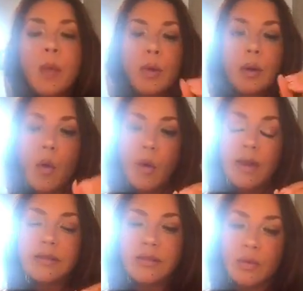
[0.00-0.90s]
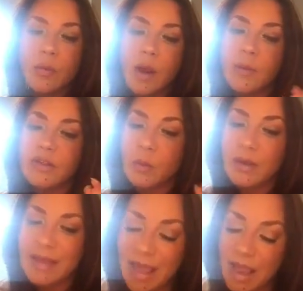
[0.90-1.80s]
But according to Deuteronomy
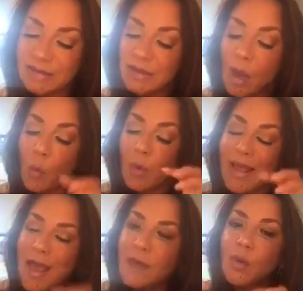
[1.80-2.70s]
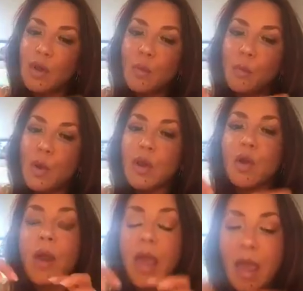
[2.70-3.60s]
28, whatever you put
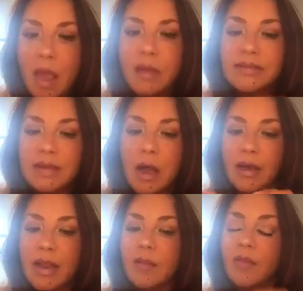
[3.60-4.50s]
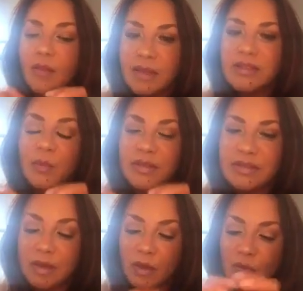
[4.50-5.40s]
your hands on in this
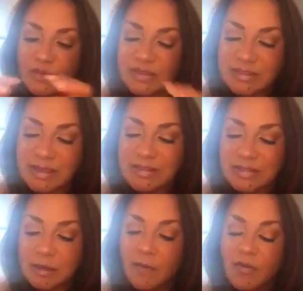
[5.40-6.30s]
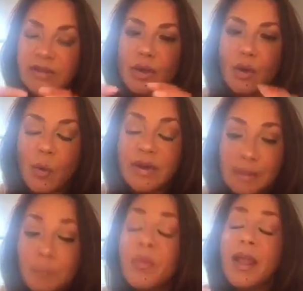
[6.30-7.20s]
particular season of this
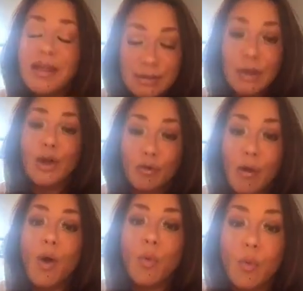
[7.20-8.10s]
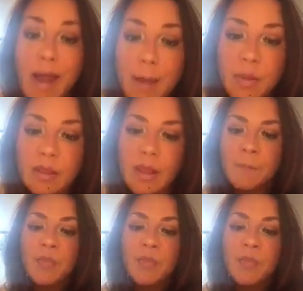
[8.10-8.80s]
anointing, it's going to grow rapidly.